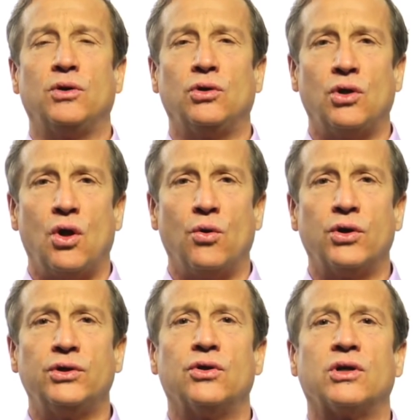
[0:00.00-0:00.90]

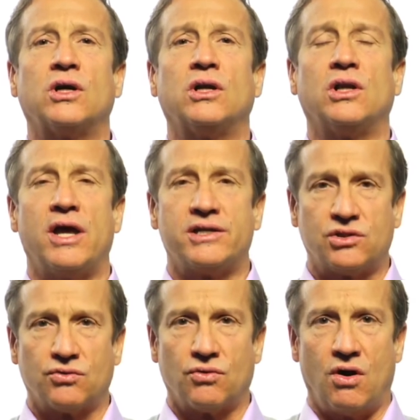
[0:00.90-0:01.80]
lower your
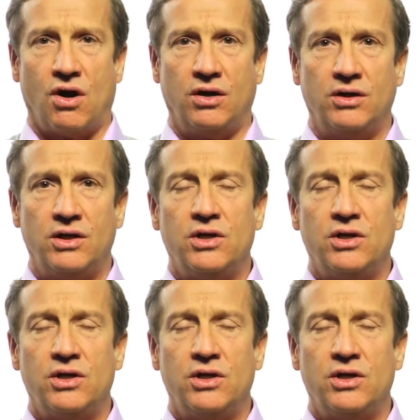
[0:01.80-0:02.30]
cholesterol